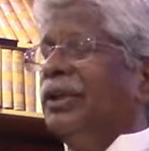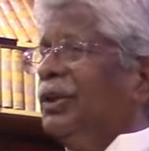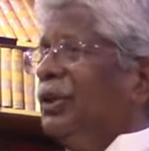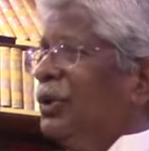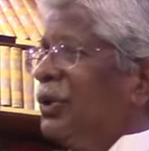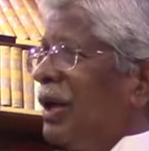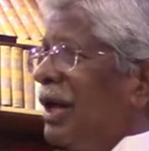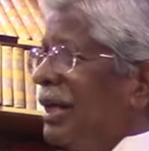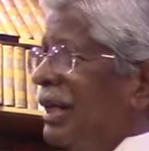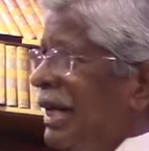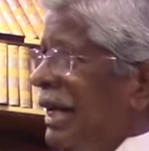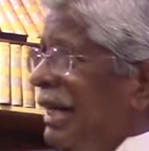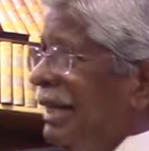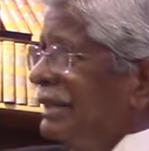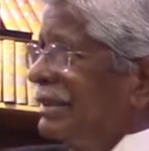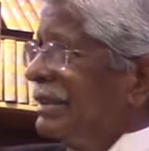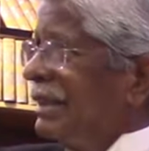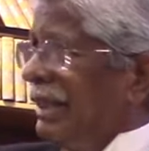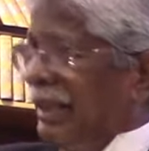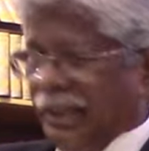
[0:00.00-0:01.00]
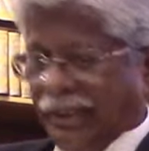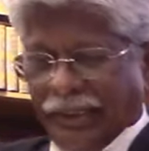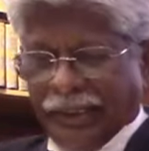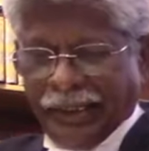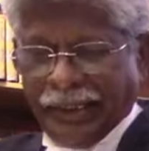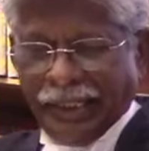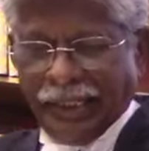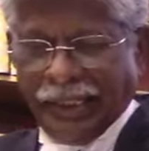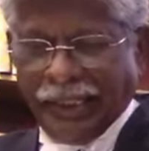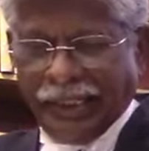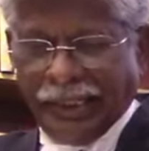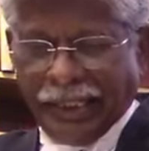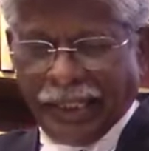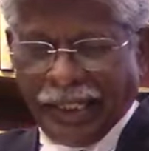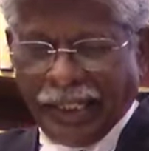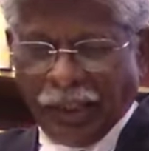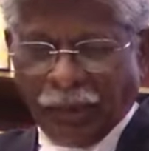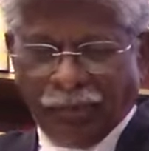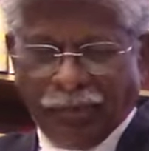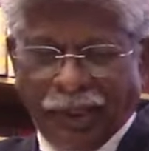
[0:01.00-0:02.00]
You already said in the
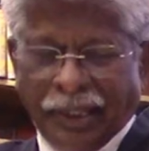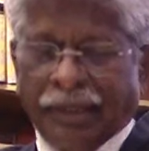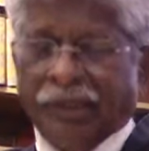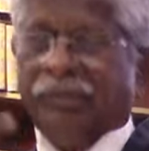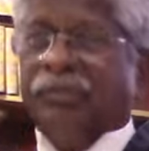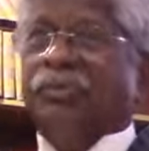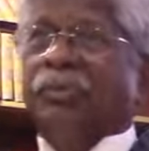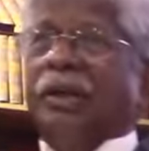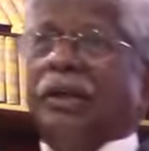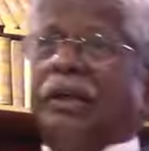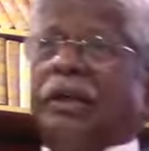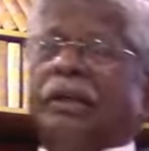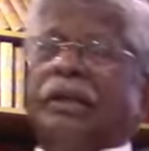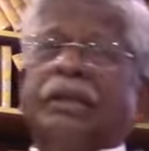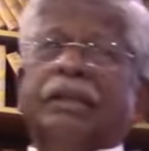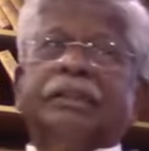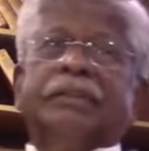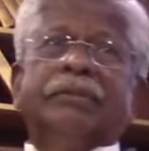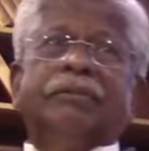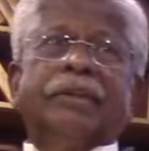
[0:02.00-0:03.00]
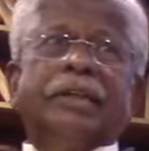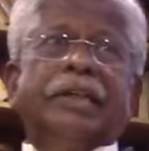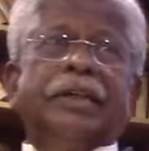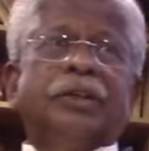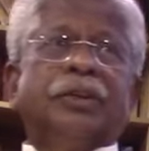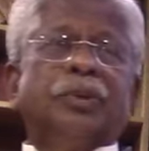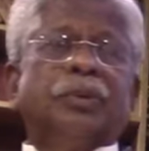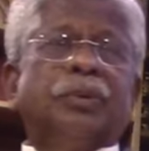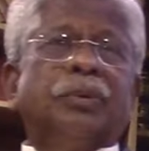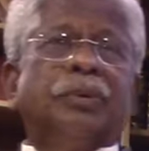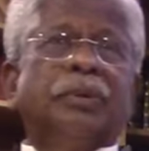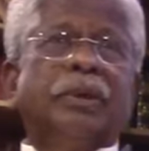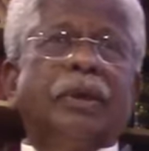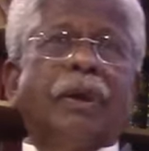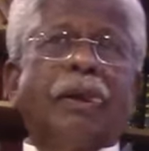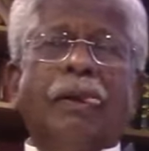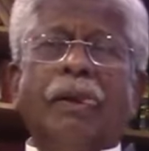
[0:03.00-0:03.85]
earlier part of 172